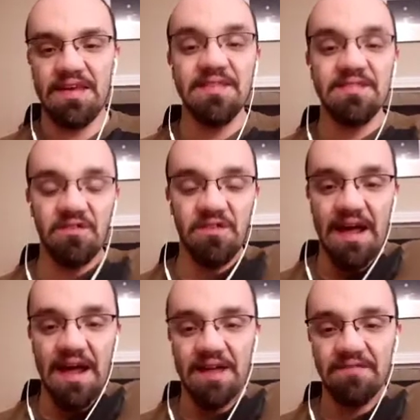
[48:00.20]
eastern
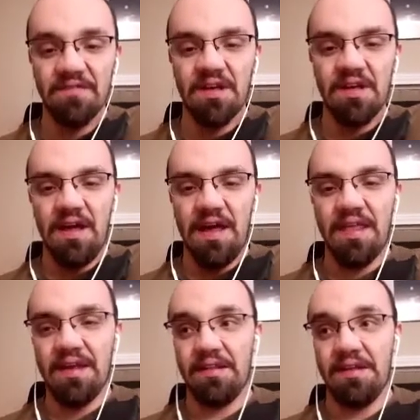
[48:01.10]
half, and
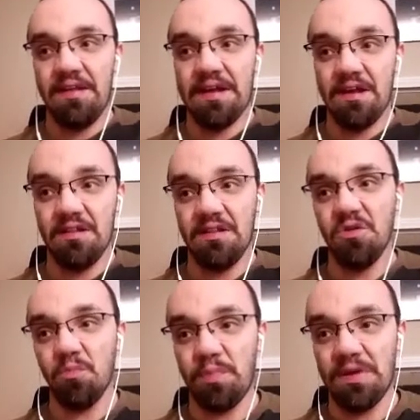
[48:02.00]
then like a
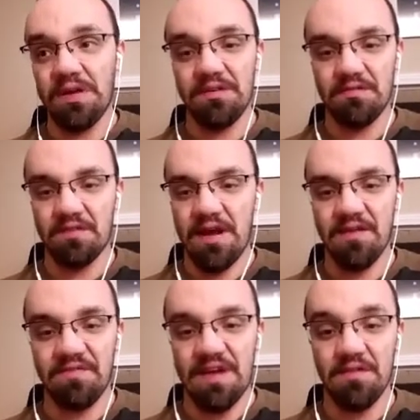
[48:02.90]
little bit kind
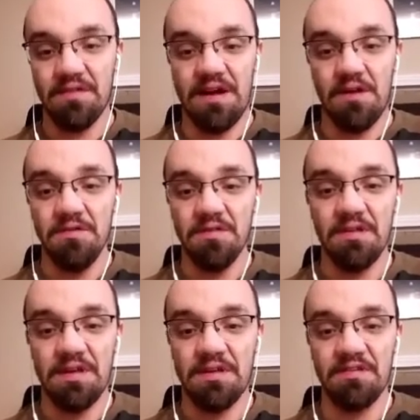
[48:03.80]
of down south
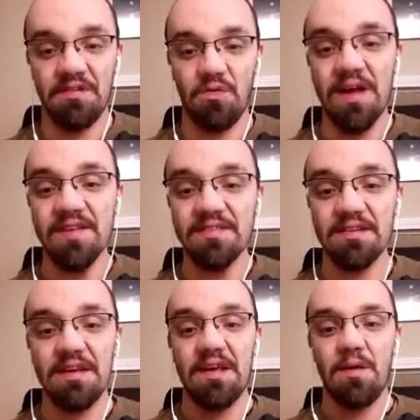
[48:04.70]
into the west,
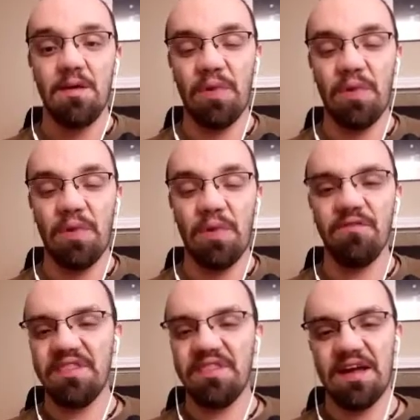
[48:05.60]
but
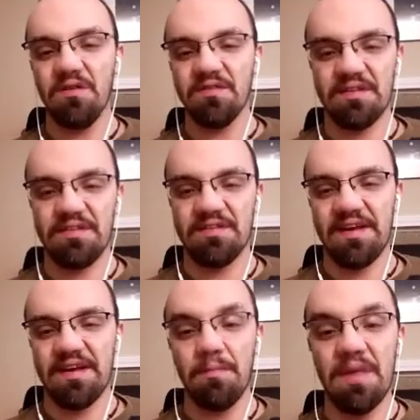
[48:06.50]
everything else is
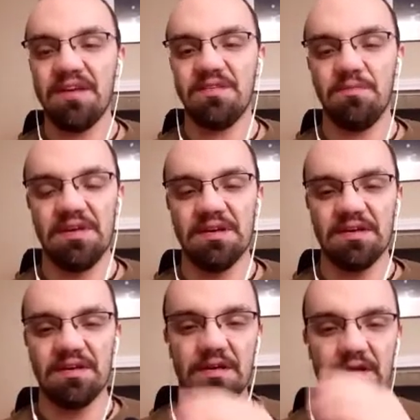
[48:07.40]
like made to be
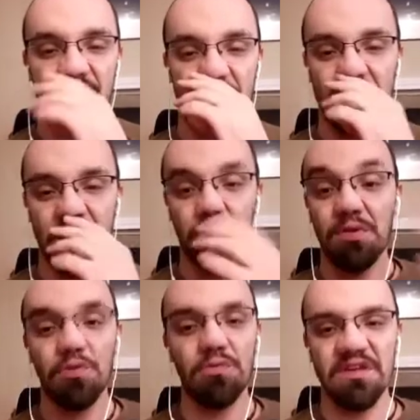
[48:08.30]
a
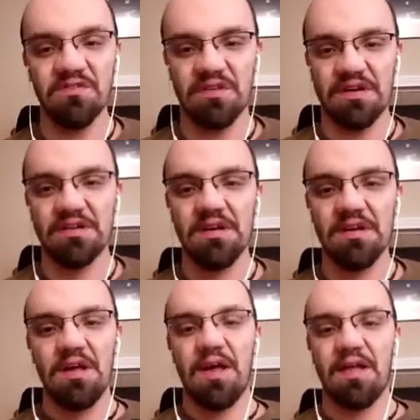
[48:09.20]
blue district.
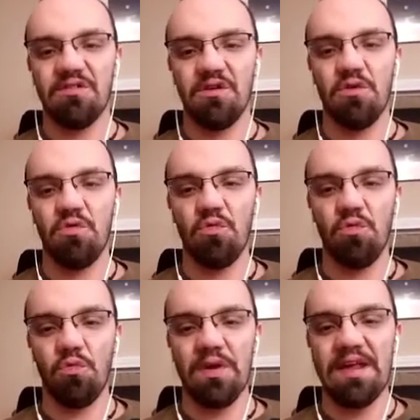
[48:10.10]
And so
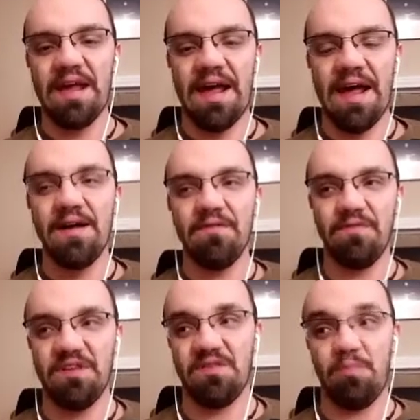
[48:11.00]
we
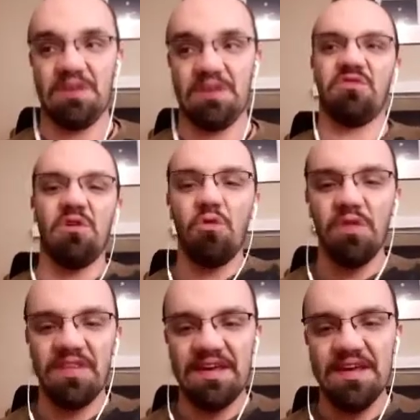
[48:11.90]
have this big
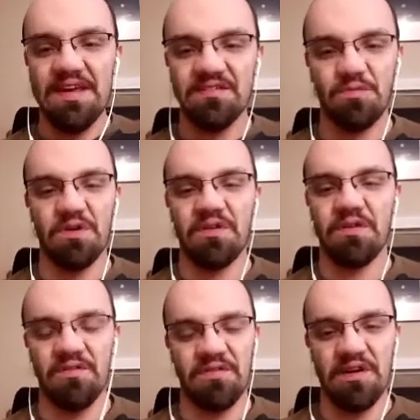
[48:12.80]
stronghold in the east where
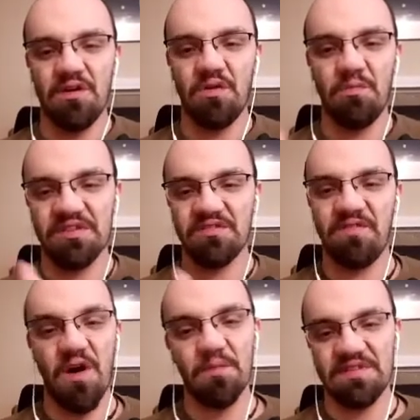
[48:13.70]
there's, a bunch of
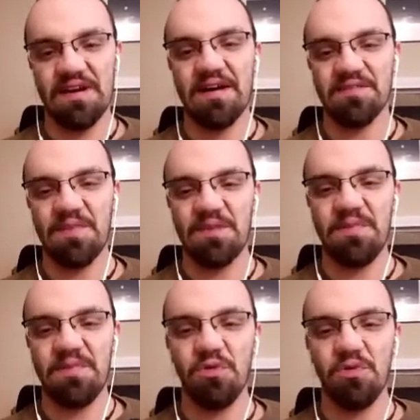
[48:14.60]
farms and not as many
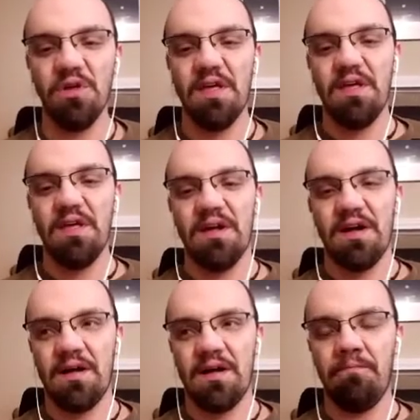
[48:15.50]
people.
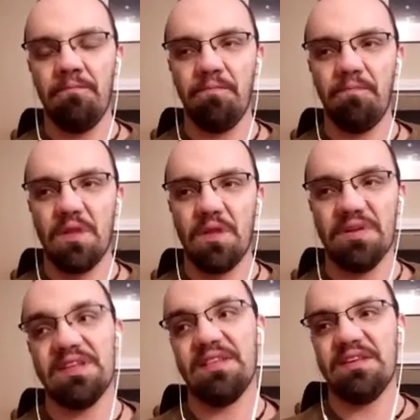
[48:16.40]

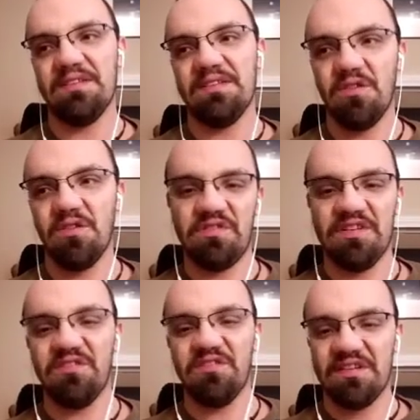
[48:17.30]
But then these other
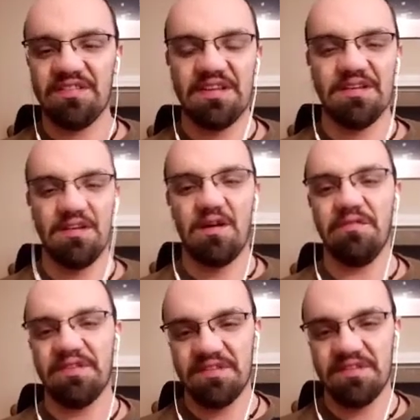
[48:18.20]
districts that
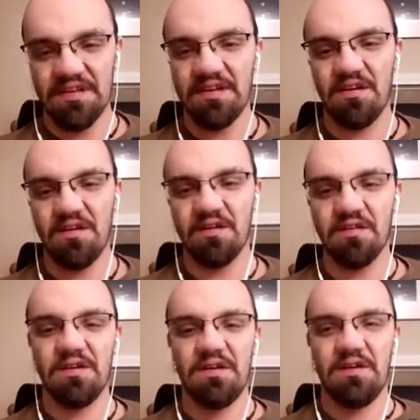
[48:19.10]
obviously
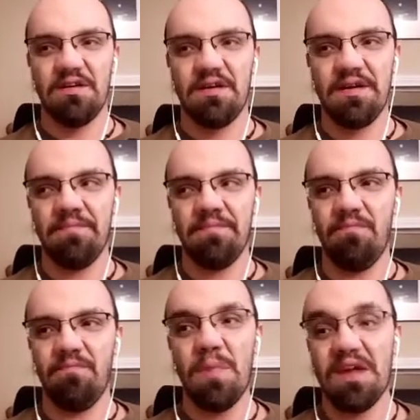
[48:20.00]
are
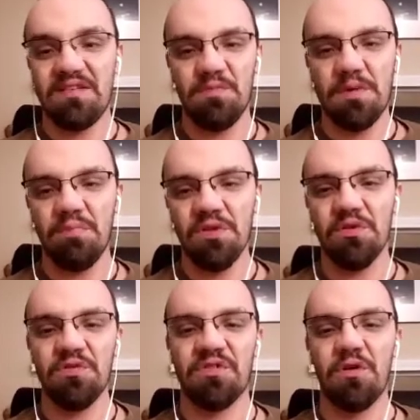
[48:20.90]
made to be
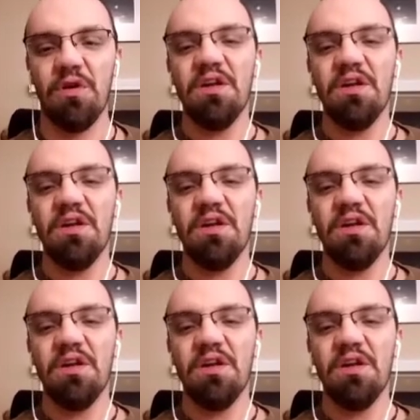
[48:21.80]
blue. So